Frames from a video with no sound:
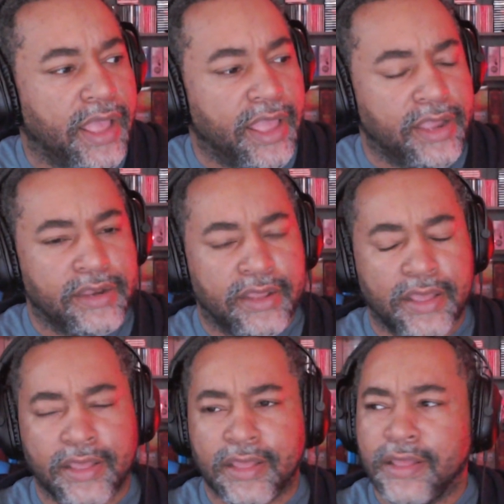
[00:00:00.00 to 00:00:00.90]
And
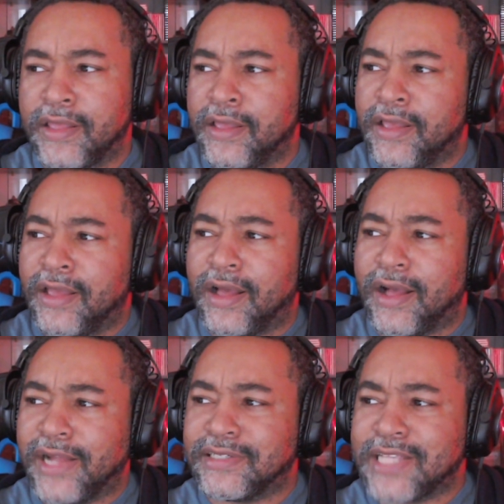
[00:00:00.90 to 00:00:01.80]

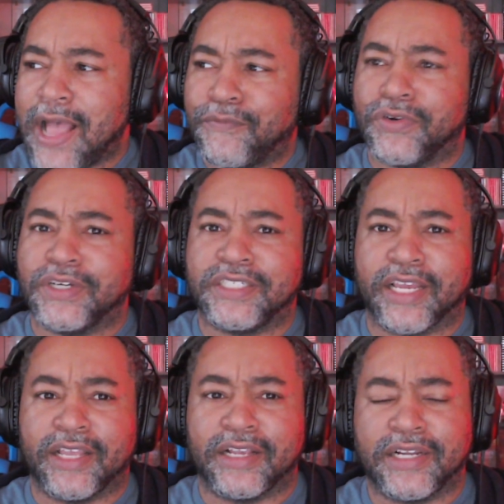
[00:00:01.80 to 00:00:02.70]
I stopped for a
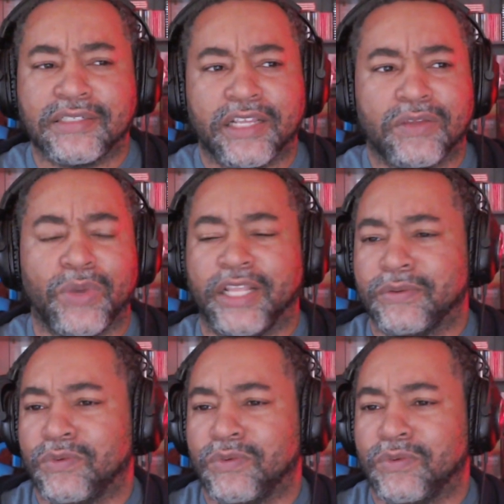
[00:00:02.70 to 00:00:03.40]
second because I was like, wait.